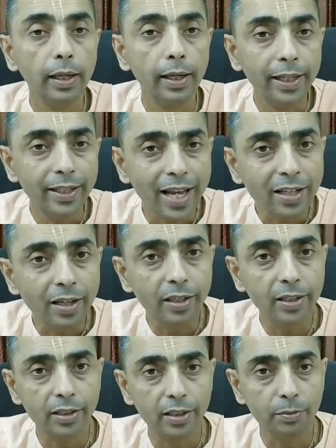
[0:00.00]
It
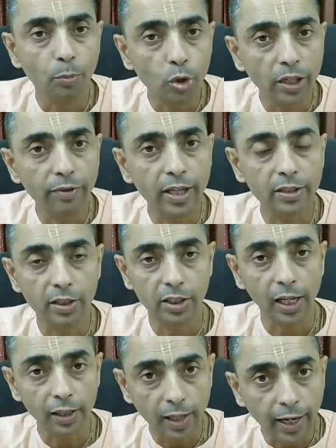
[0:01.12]
encourages, motivates the
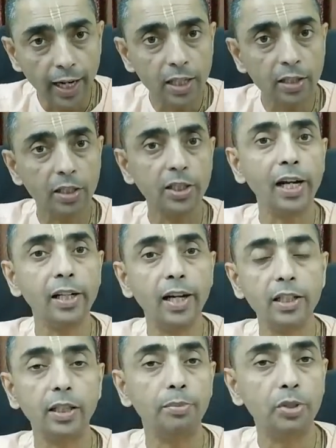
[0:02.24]
child. Again the child
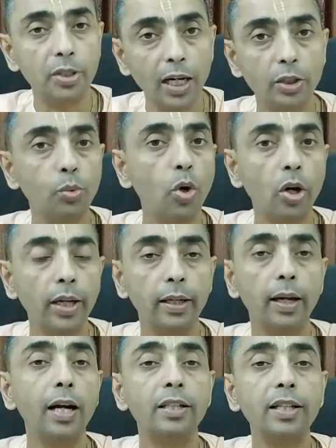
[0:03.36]
gets up, starts walking.
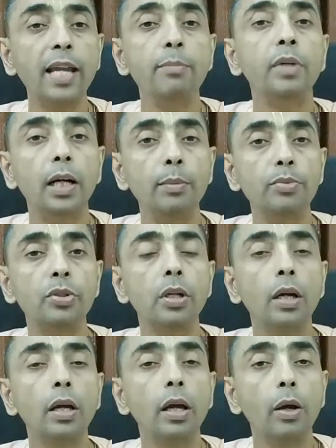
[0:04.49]
A time comes
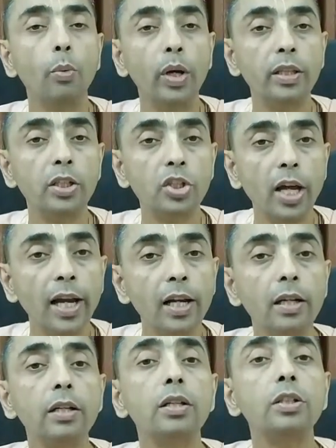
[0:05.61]
when the child
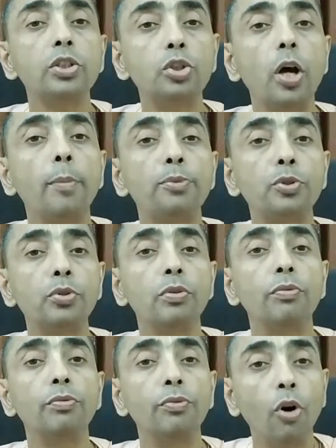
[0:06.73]
stops
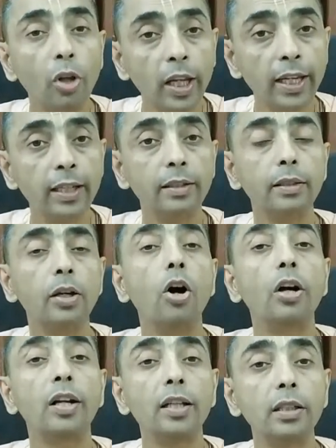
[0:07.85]
falling,
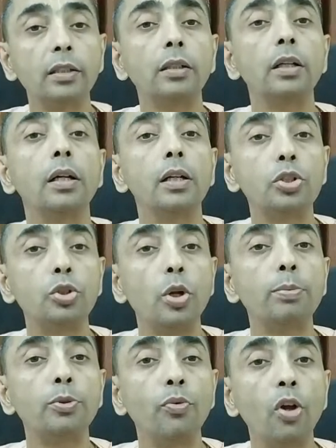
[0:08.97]
or rather
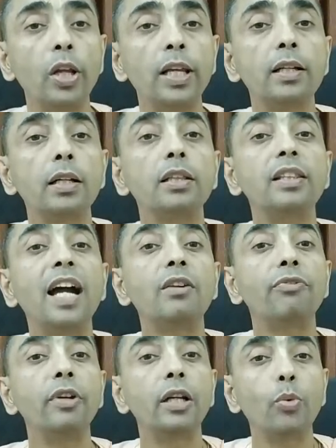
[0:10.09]
stops falling that
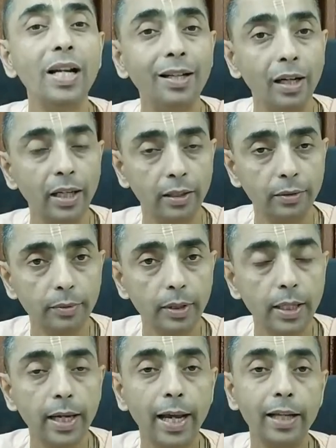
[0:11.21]
frequently,
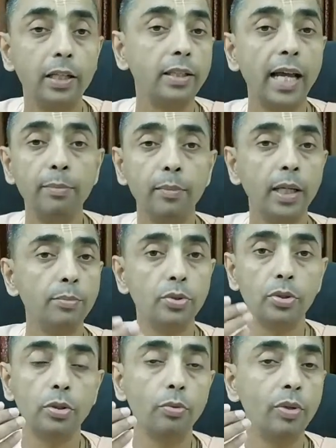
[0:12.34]
and a time
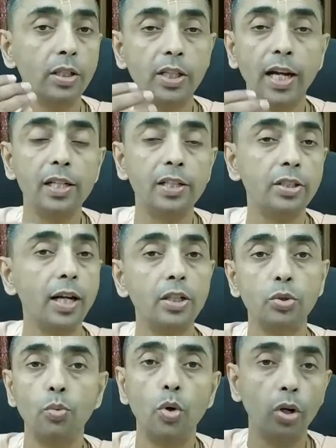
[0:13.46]
comes when the child
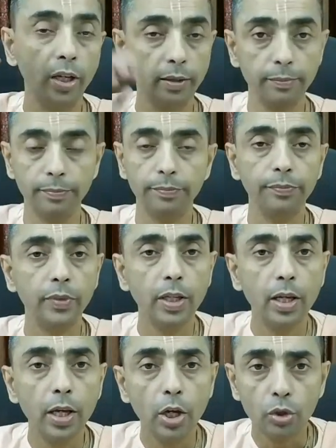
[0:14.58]
starts walking.
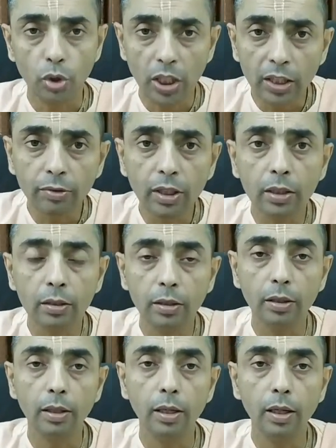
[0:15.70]
So even
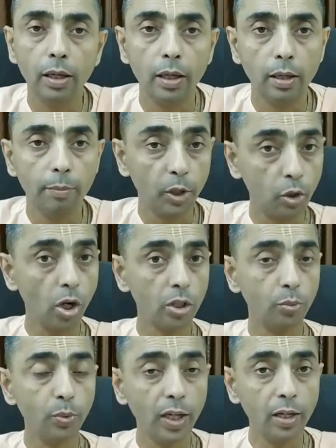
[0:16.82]

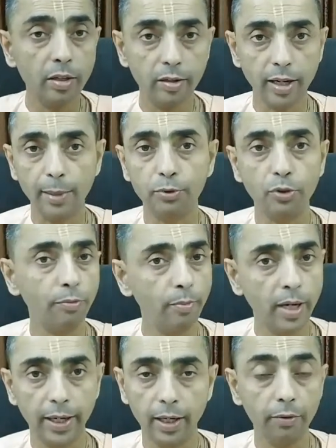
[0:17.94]
because we are in traps of
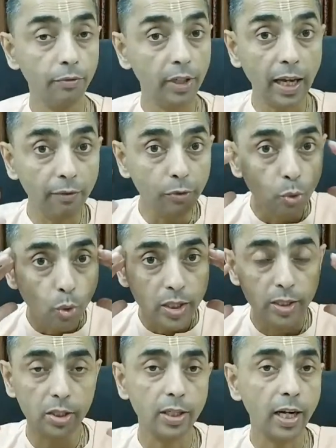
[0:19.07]
Maya, we have no
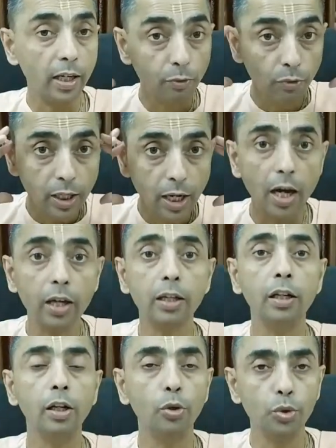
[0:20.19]
understanding, we are in
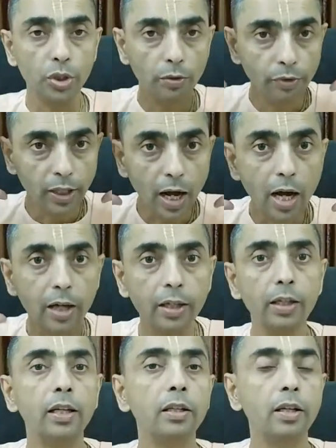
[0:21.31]
illusion, we are
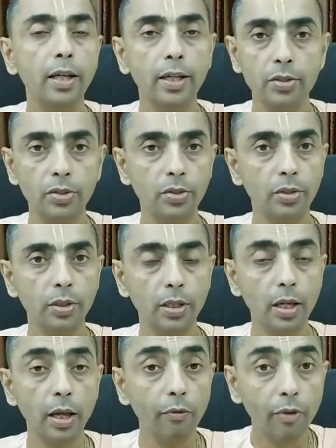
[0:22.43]
in ignorance.
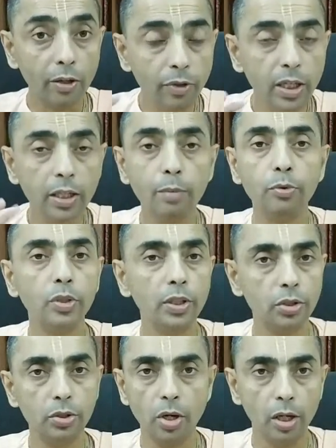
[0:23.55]
When we come to
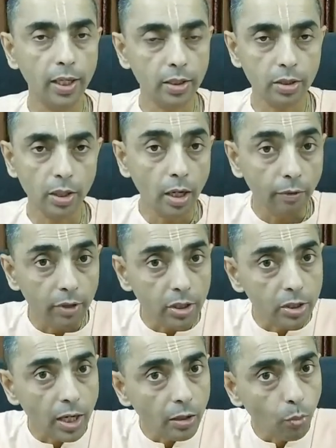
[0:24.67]
this knowledge, we
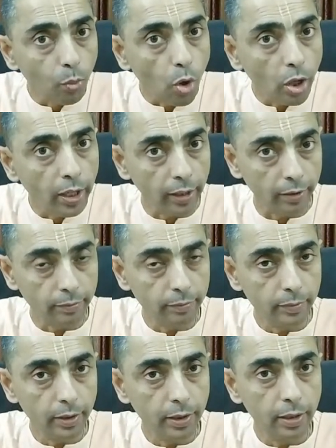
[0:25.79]
start walking.
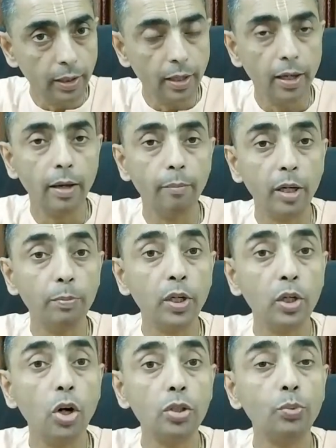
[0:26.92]
But
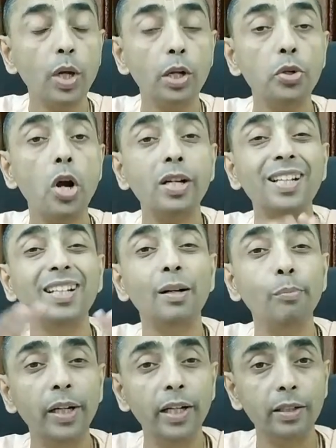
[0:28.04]
because we are not in
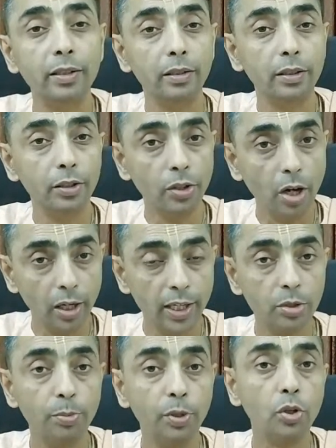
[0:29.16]
complete
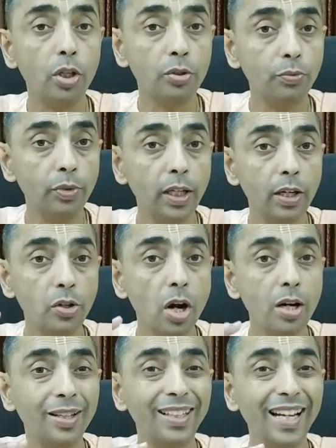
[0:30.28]
knowledge, because we are
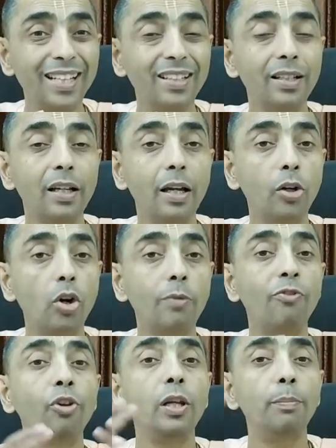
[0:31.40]
not yet got
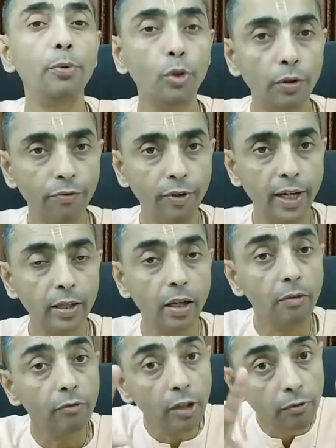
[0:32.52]
fully purified,
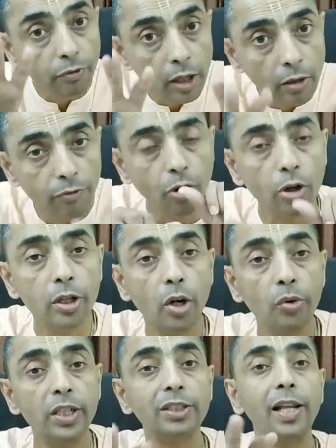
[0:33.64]
we will fall
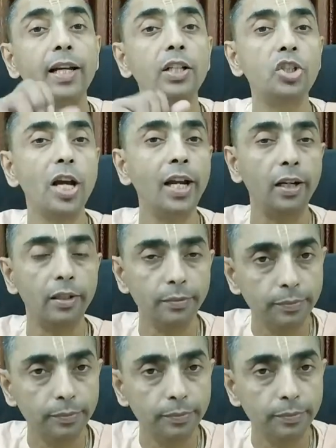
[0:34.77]
down. It's like a child.